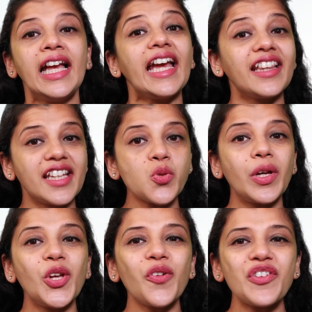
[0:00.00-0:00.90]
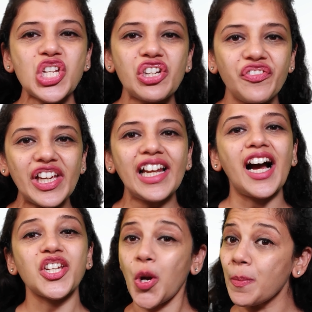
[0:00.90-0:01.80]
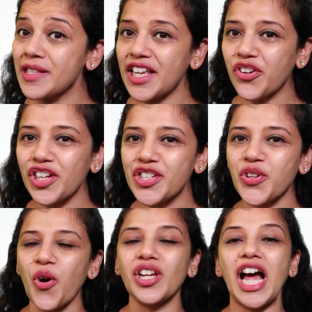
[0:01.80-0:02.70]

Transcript: In this video, we shall reveal our top secret on